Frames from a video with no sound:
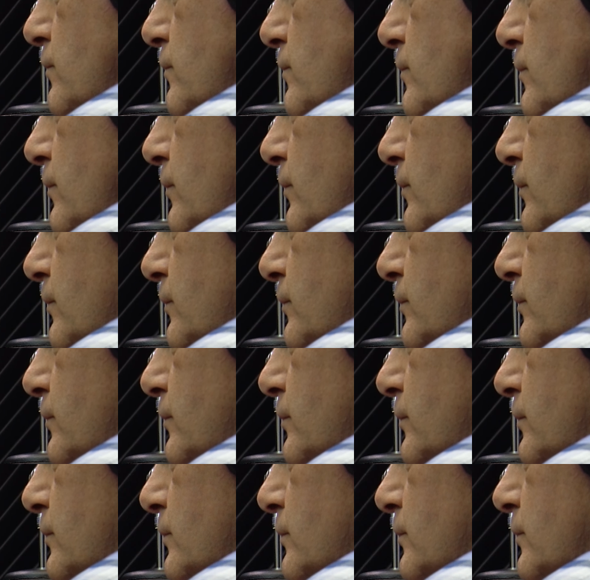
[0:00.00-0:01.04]

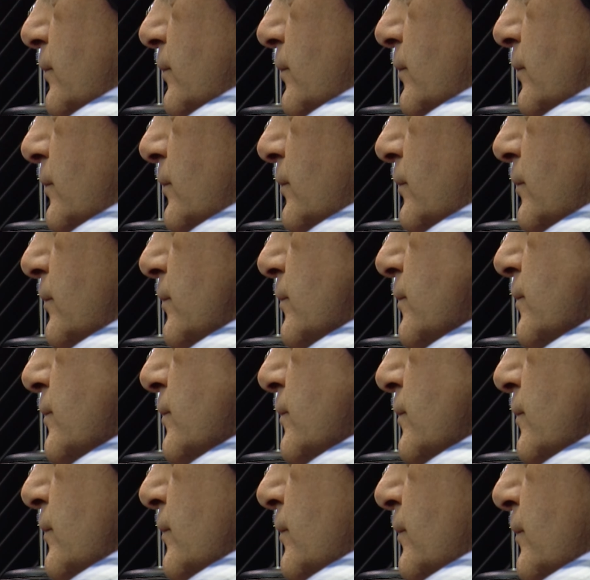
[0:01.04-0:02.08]

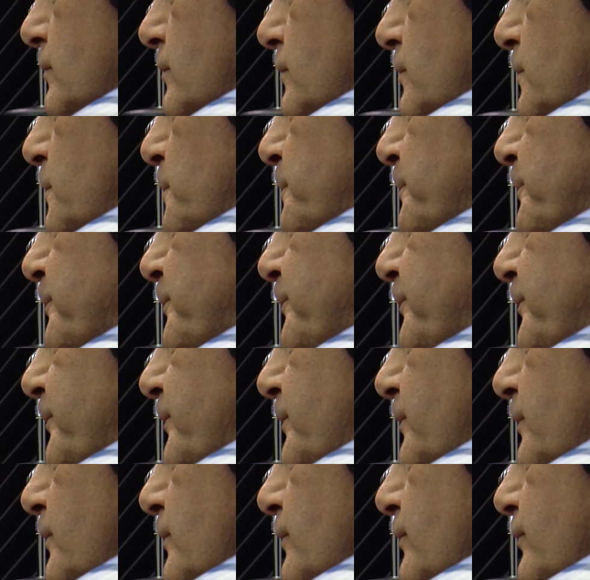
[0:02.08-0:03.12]

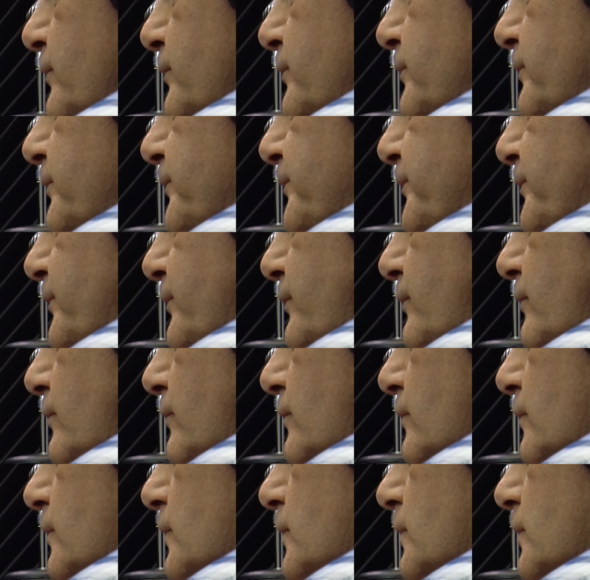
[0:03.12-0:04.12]
No words are spoken by the person on screen.